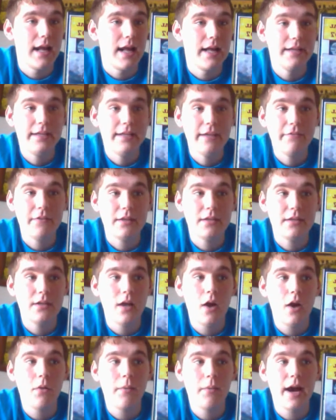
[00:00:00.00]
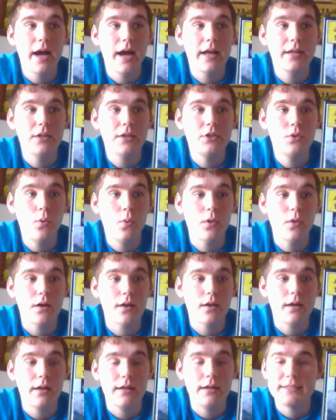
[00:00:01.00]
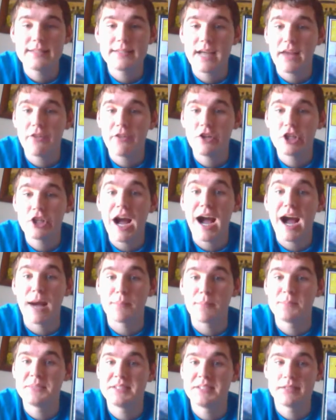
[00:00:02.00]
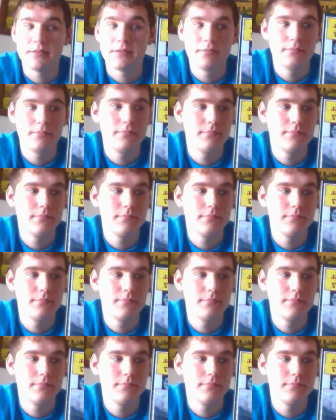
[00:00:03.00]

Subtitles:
and even go behind a tour inside the shops.